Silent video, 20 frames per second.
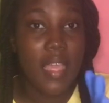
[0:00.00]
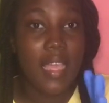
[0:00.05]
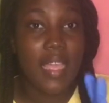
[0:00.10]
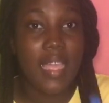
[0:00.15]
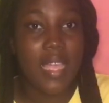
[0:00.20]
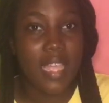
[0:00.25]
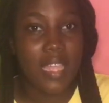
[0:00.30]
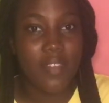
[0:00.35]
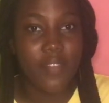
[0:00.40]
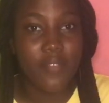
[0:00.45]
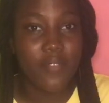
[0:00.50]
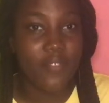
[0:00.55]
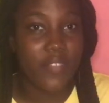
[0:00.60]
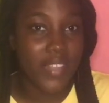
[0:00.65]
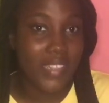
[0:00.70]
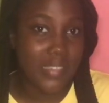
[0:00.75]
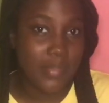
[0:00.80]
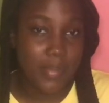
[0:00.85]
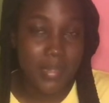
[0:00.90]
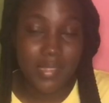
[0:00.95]

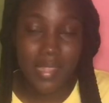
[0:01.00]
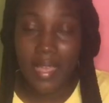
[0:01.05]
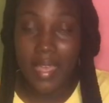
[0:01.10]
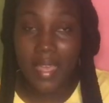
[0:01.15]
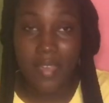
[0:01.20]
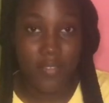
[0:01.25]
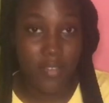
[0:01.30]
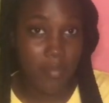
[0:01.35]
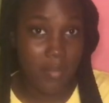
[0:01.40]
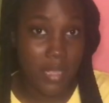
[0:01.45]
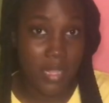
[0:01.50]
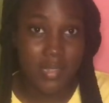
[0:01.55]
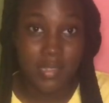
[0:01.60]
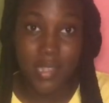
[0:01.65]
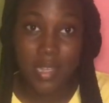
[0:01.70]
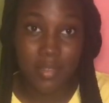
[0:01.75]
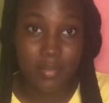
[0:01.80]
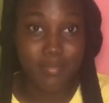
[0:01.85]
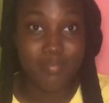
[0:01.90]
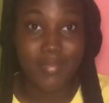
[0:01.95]
investments I ever made. So
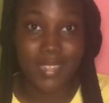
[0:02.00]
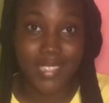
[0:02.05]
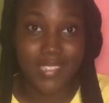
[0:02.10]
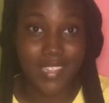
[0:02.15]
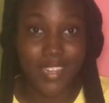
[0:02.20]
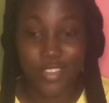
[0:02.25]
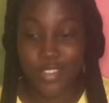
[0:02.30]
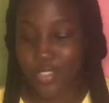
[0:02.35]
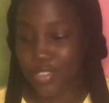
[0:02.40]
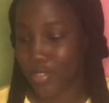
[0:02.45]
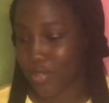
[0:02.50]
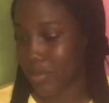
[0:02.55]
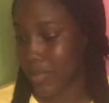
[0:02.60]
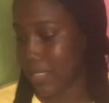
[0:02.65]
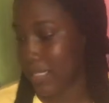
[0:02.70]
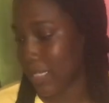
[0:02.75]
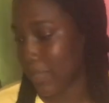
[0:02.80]
may I tell you the truth?